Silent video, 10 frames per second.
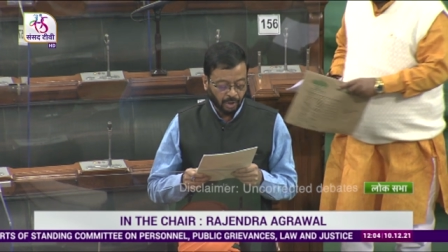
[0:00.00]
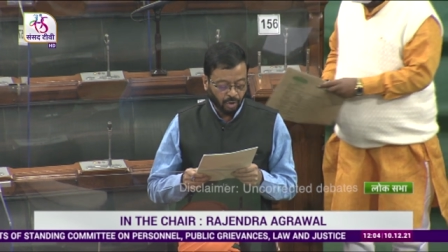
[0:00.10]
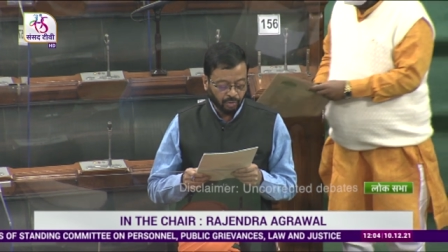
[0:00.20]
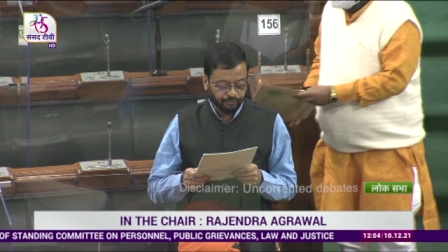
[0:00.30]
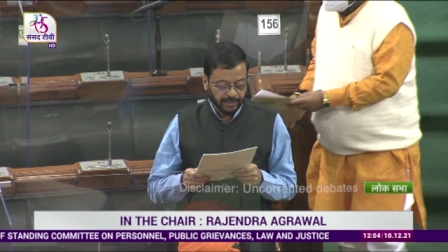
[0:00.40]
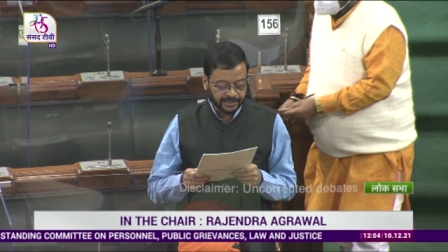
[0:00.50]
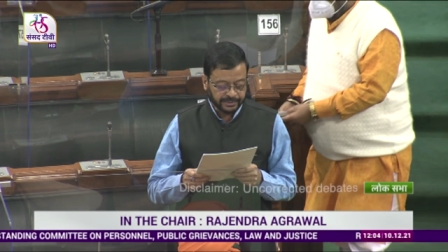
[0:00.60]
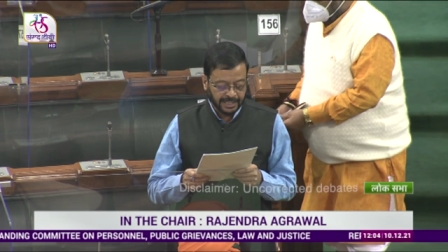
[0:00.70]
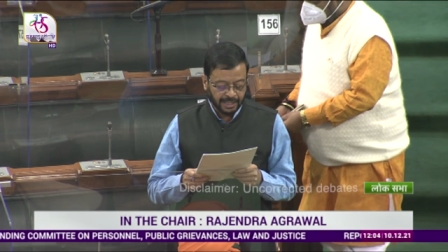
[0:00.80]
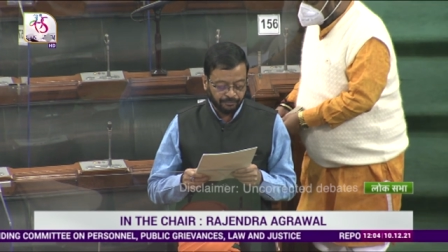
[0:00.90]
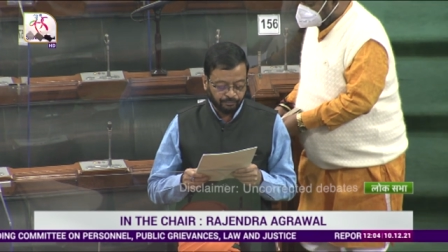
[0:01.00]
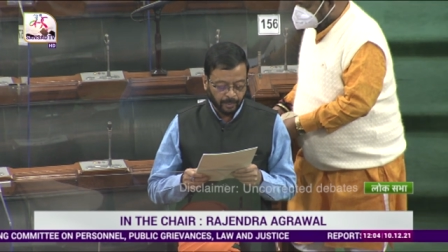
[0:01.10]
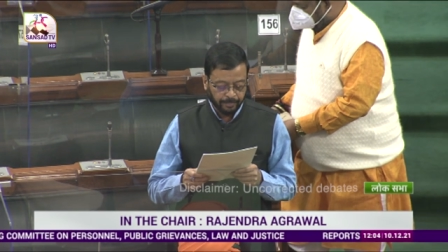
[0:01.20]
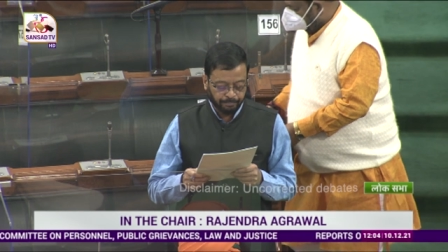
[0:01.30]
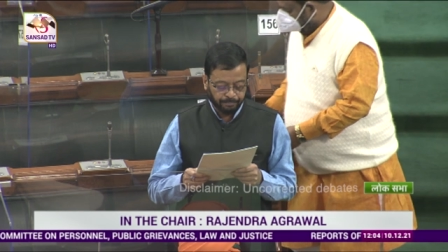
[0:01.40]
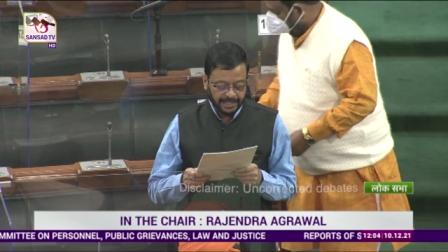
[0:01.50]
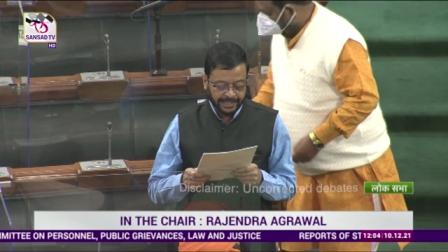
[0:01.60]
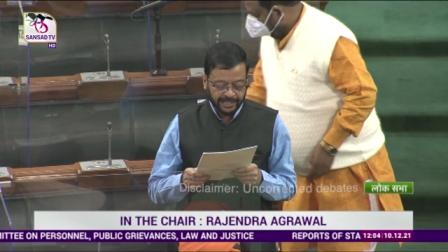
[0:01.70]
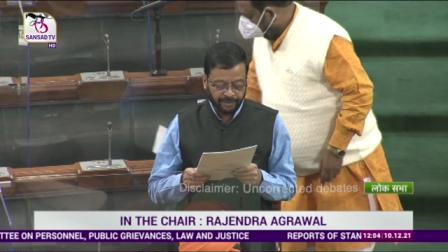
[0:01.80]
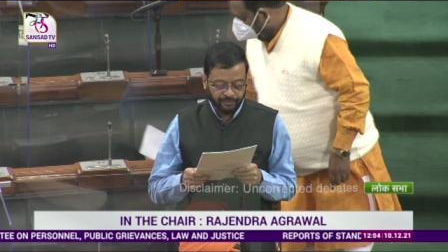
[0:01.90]
on Personal
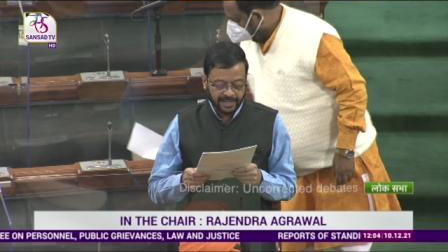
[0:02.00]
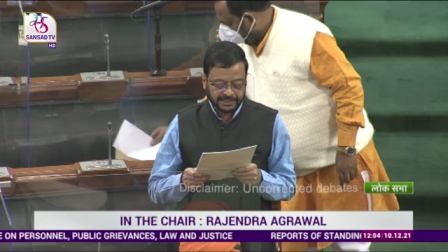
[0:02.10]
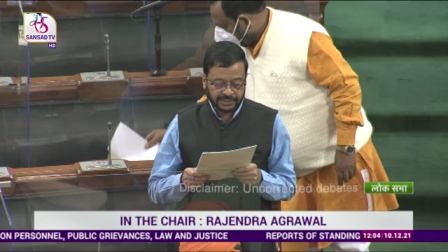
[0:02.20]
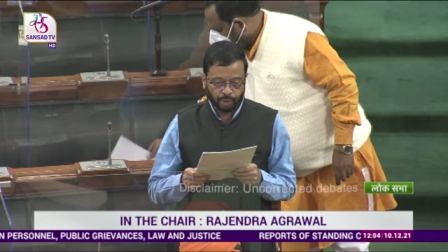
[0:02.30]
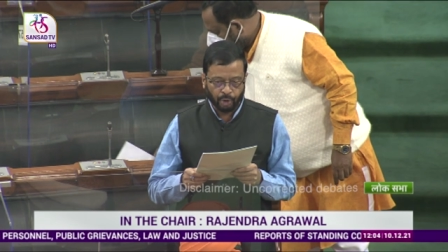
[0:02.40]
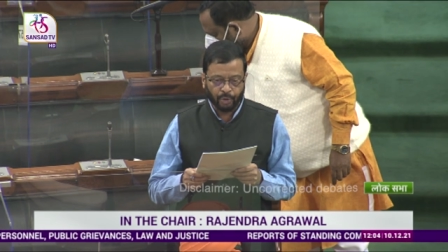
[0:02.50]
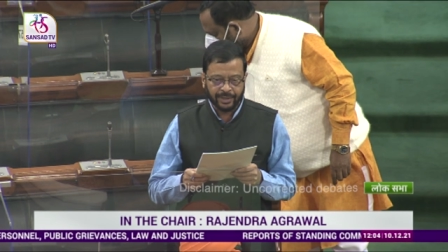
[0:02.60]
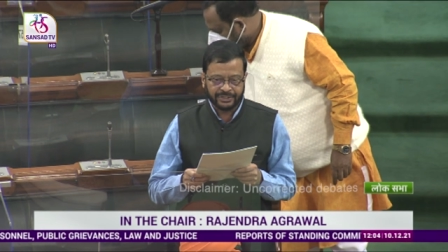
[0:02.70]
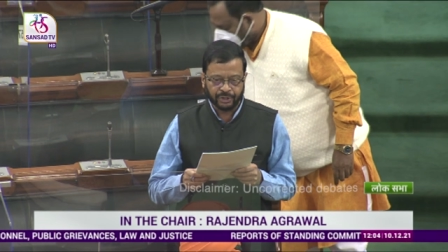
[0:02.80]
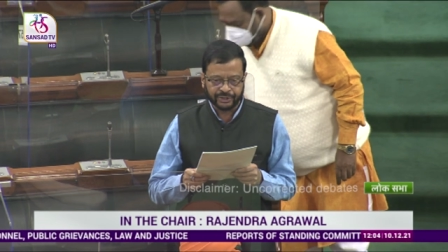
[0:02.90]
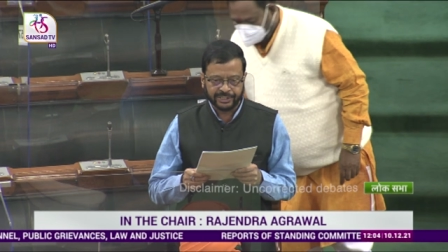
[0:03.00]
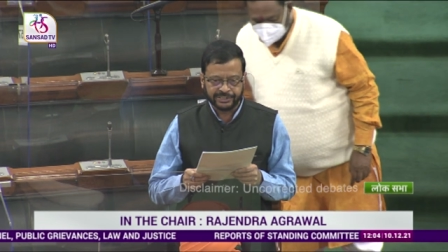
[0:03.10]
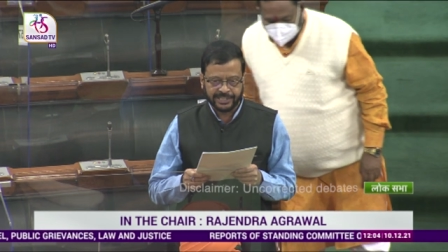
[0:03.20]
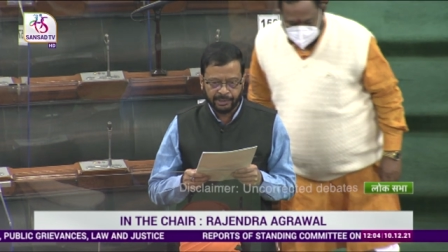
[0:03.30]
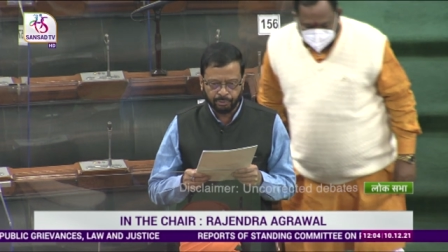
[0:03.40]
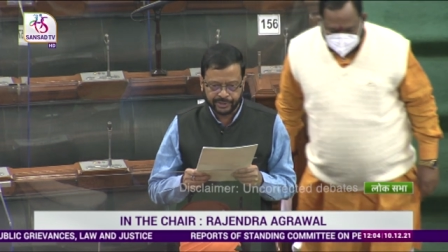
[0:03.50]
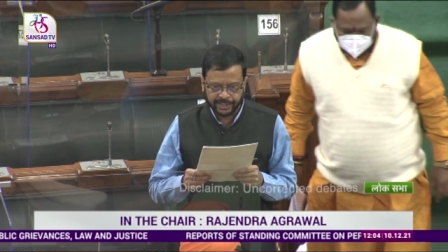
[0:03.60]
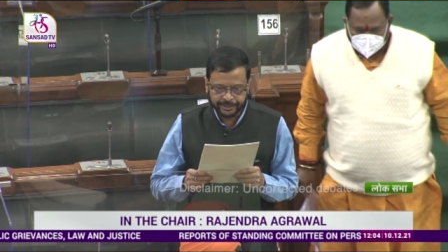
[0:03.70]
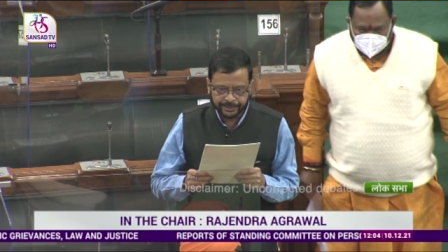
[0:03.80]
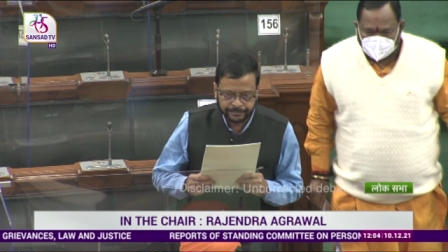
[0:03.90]
Public Grievance, Law and Justice. Thank you,
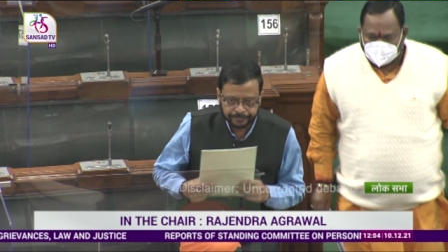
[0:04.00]
sir.